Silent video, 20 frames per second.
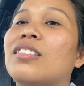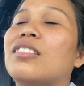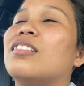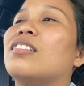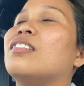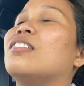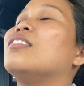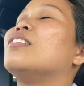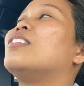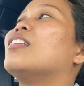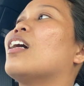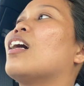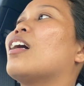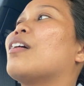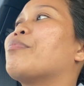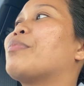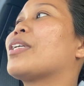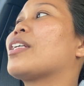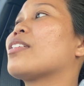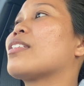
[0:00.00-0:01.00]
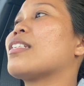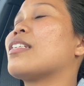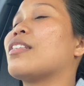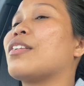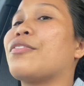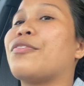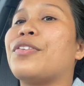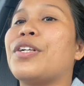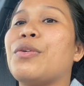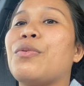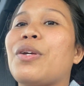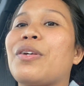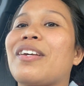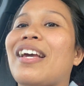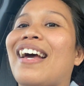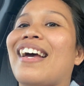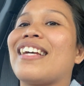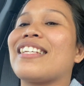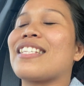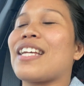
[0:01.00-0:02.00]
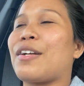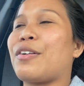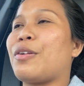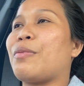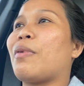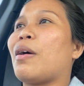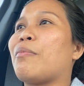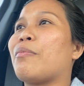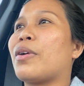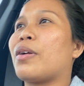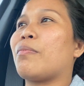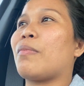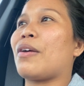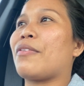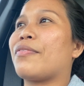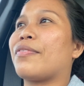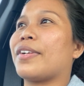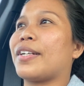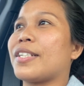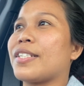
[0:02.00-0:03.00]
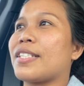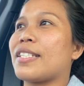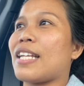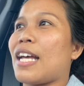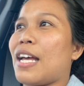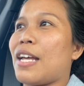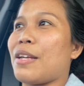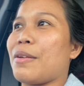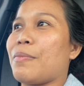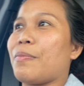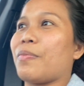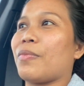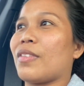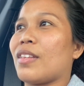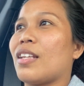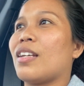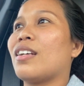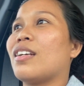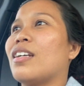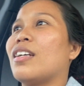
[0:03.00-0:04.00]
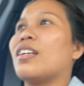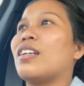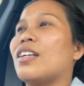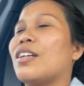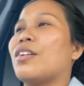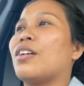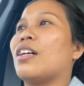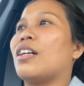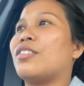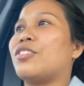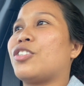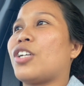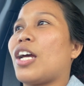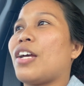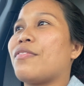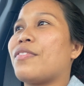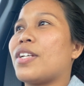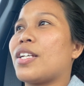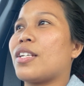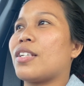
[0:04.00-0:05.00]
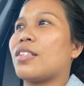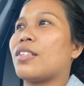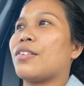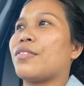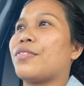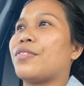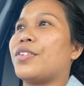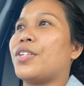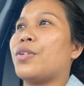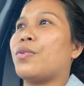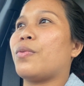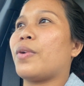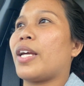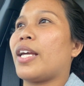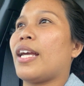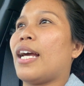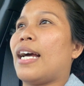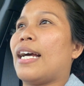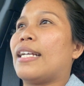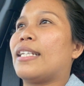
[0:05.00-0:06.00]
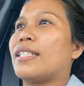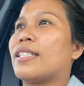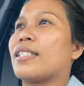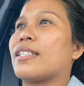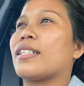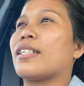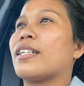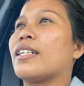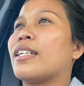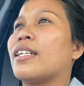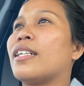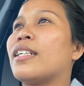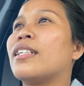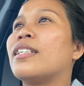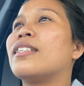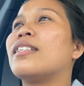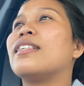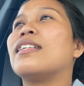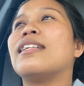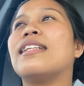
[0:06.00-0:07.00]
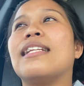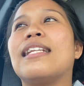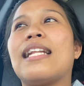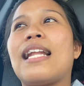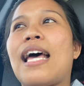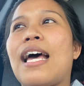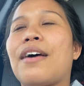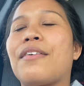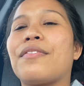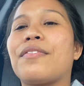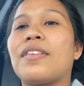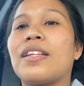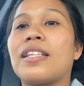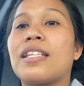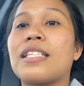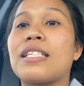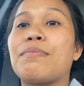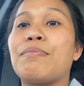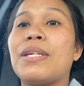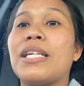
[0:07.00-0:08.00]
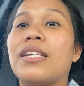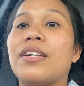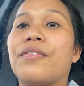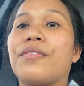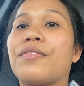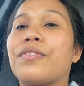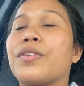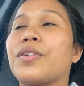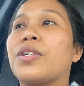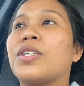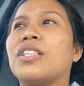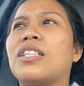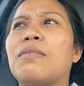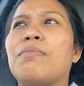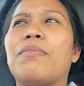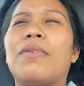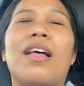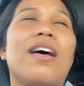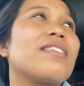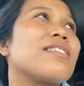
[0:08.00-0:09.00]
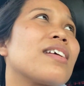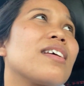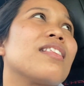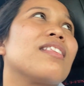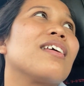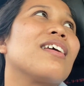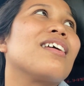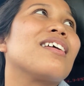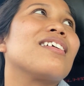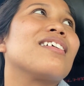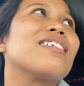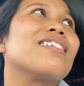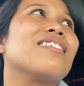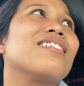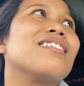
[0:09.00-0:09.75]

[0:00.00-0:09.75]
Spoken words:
Yeah, because in the freeway, guys, I remember my first time driving in the freeway, I turned left at the speed of 30 plus, I think.